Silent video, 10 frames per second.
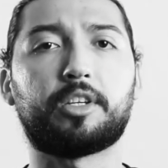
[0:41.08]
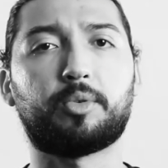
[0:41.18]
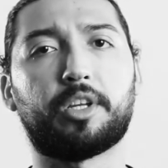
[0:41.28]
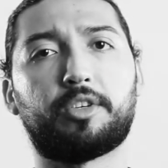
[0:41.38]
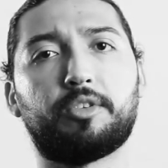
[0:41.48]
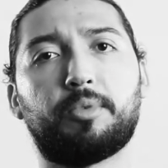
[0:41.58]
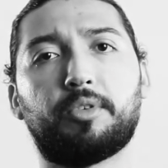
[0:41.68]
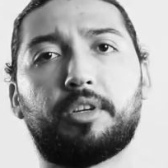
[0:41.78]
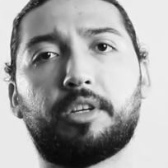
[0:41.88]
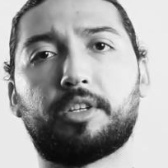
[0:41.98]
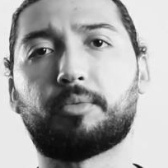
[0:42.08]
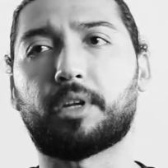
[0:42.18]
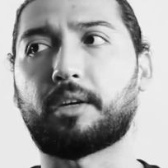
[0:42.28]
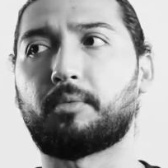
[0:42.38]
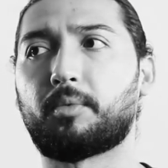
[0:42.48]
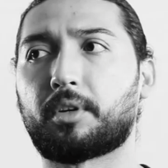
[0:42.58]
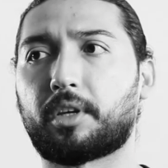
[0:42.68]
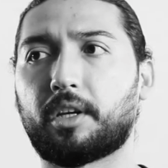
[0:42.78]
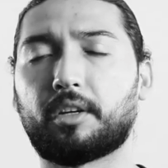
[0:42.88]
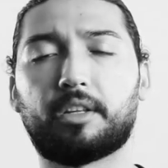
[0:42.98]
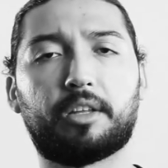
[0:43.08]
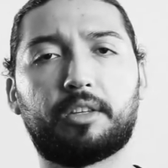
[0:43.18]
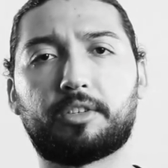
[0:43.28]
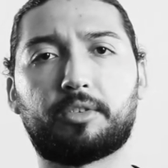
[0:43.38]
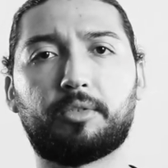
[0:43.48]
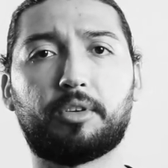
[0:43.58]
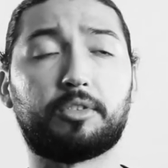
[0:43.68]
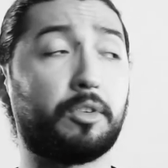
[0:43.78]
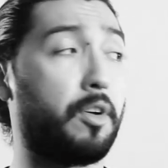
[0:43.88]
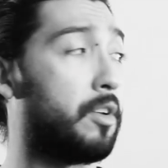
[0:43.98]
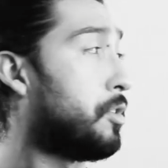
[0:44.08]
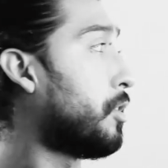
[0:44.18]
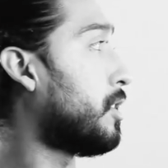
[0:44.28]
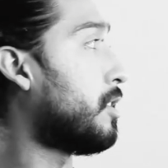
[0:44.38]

a 22 beauty dish when I'm working at the studios. You know, as you can